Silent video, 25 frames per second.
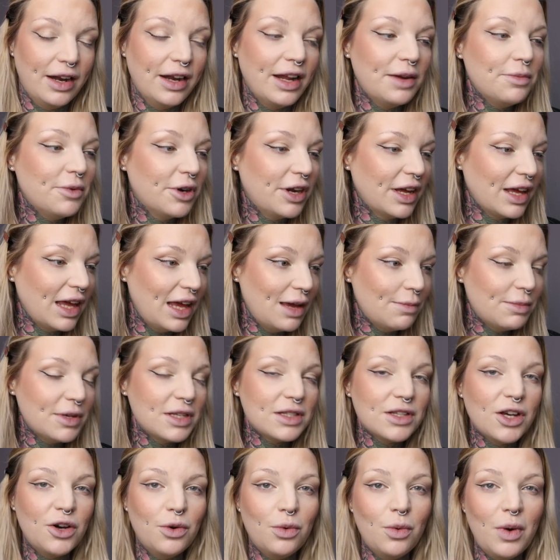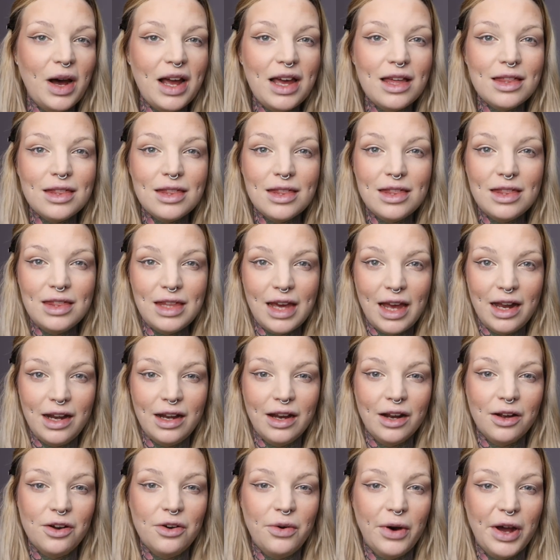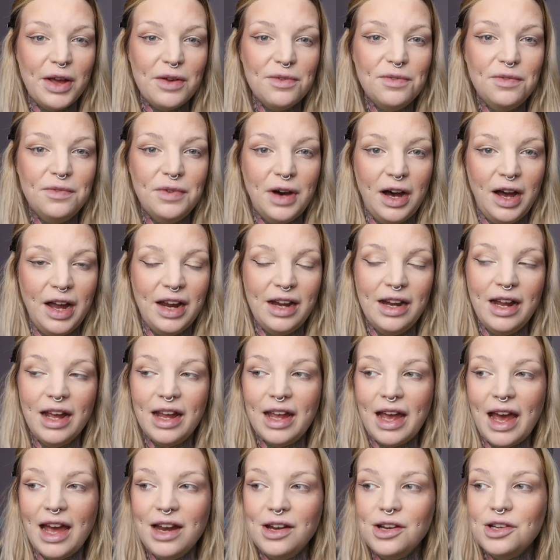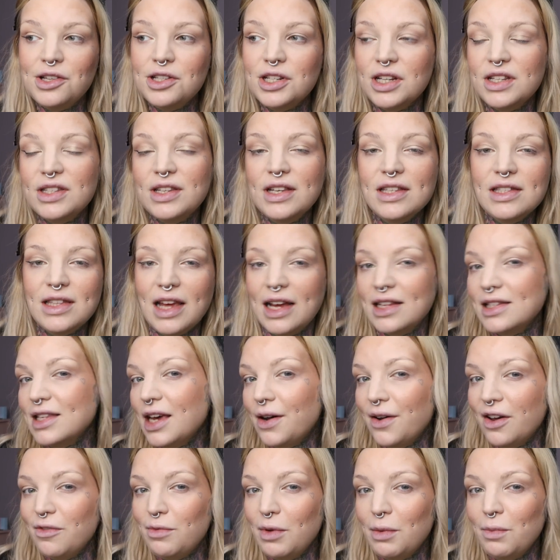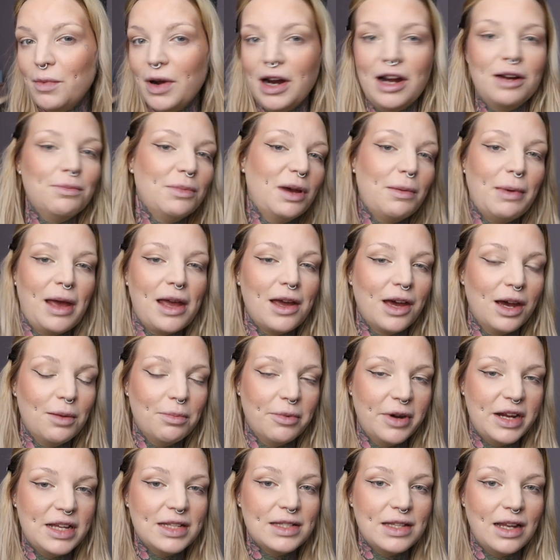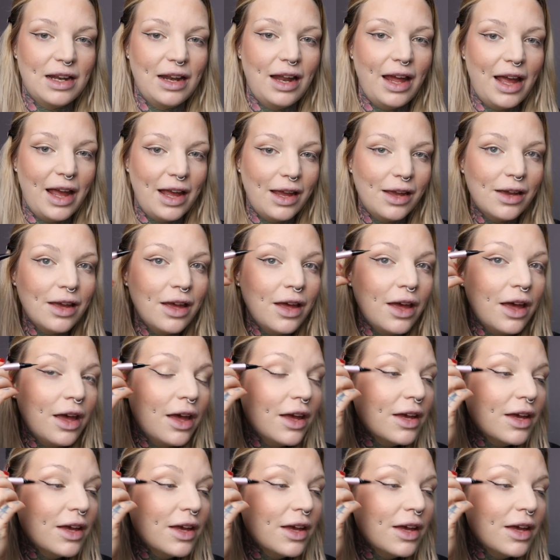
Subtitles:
and I want to keep this quite thin and quite fine, again just because that's how I've been wearing my makeup recently.